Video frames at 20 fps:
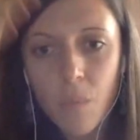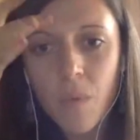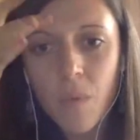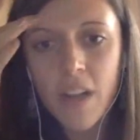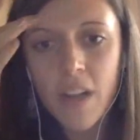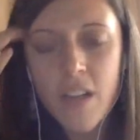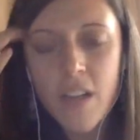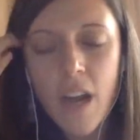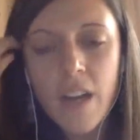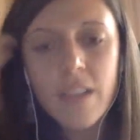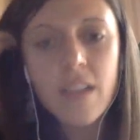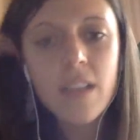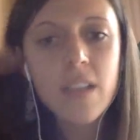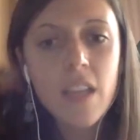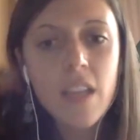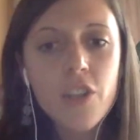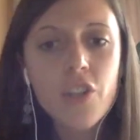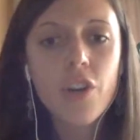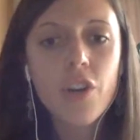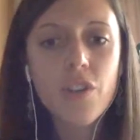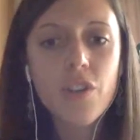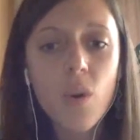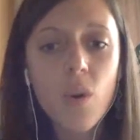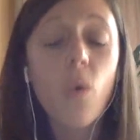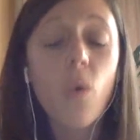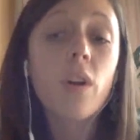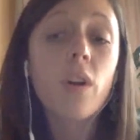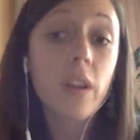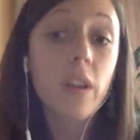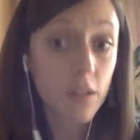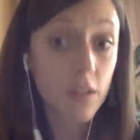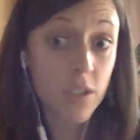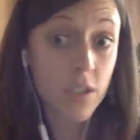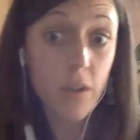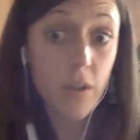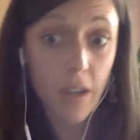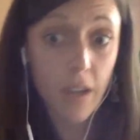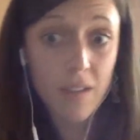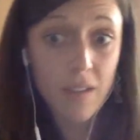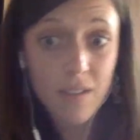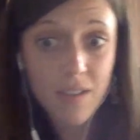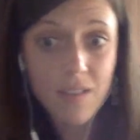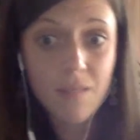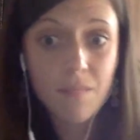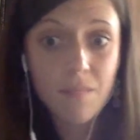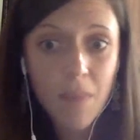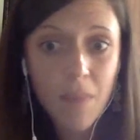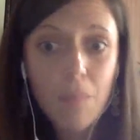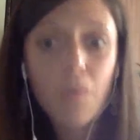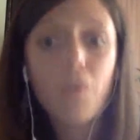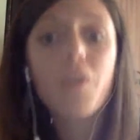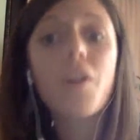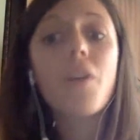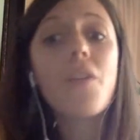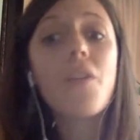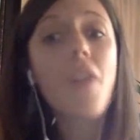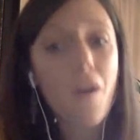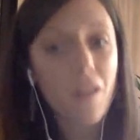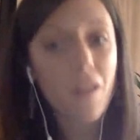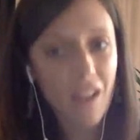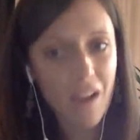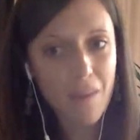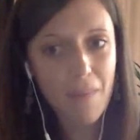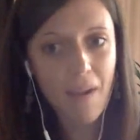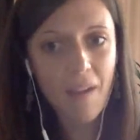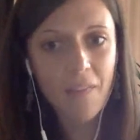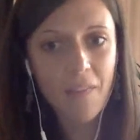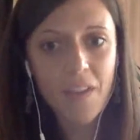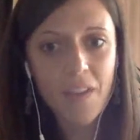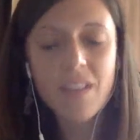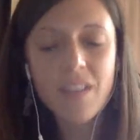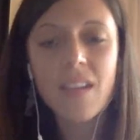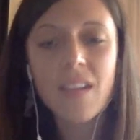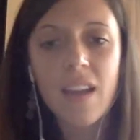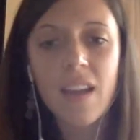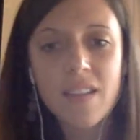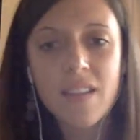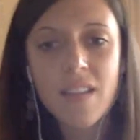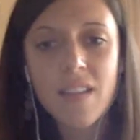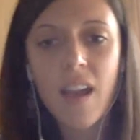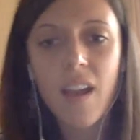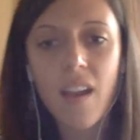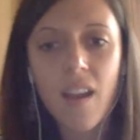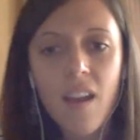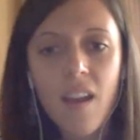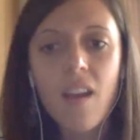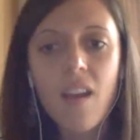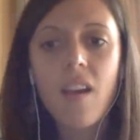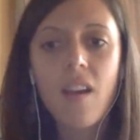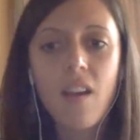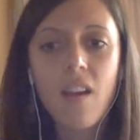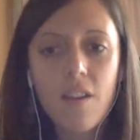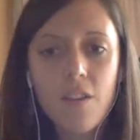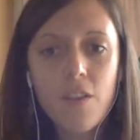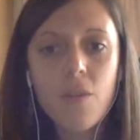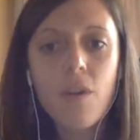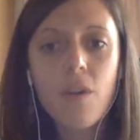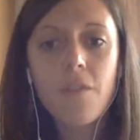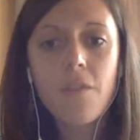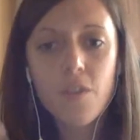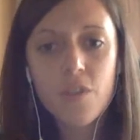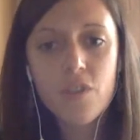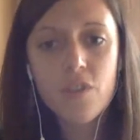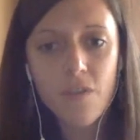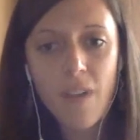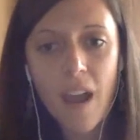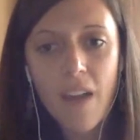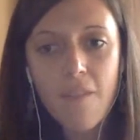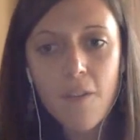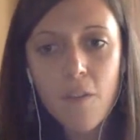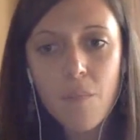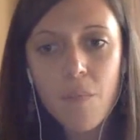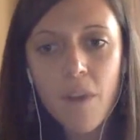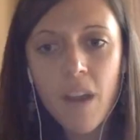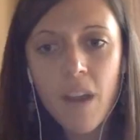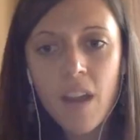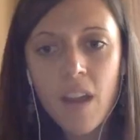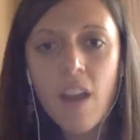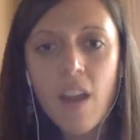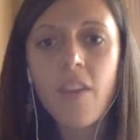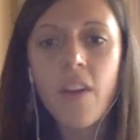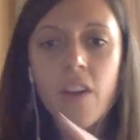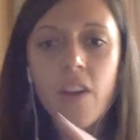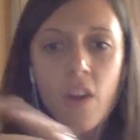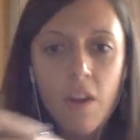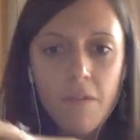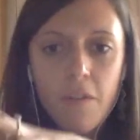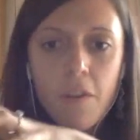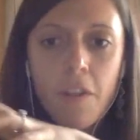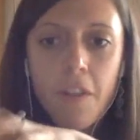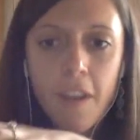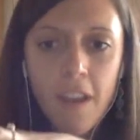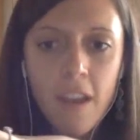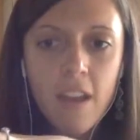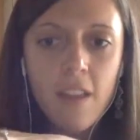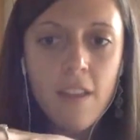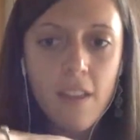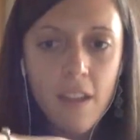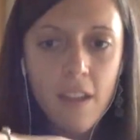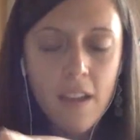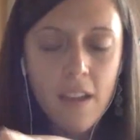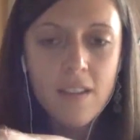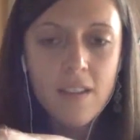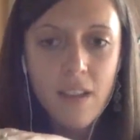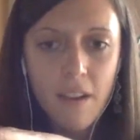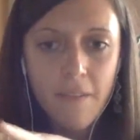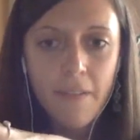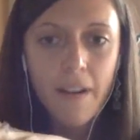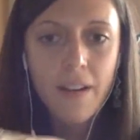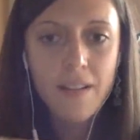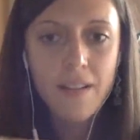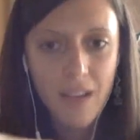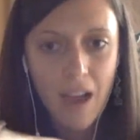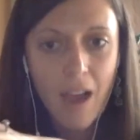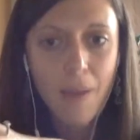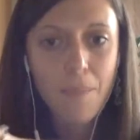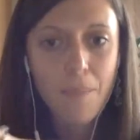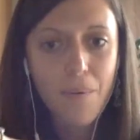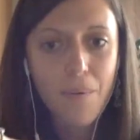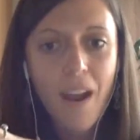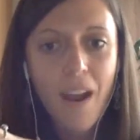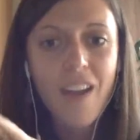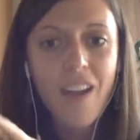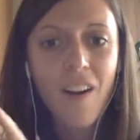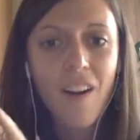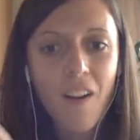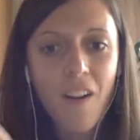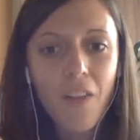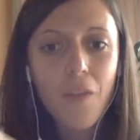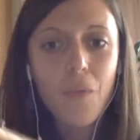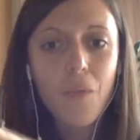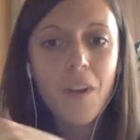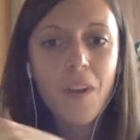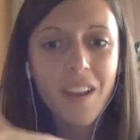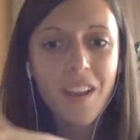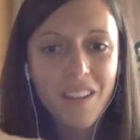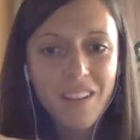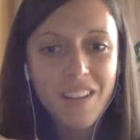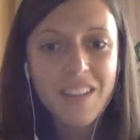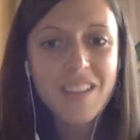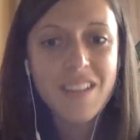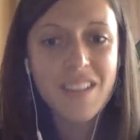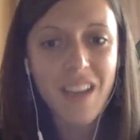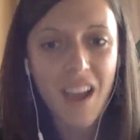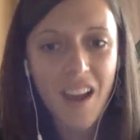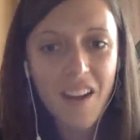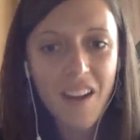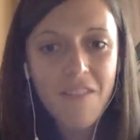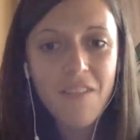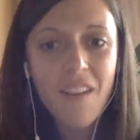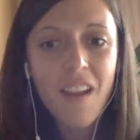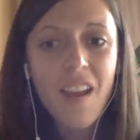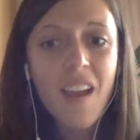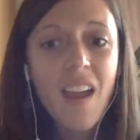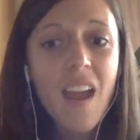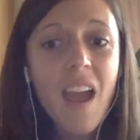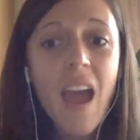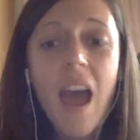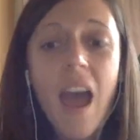When I talk to teachers or students, people who don't know a lot about this, I say, you have your survival brain, and then you have your thinky stuff on top, right? All the wrinkly stuff. Yeah.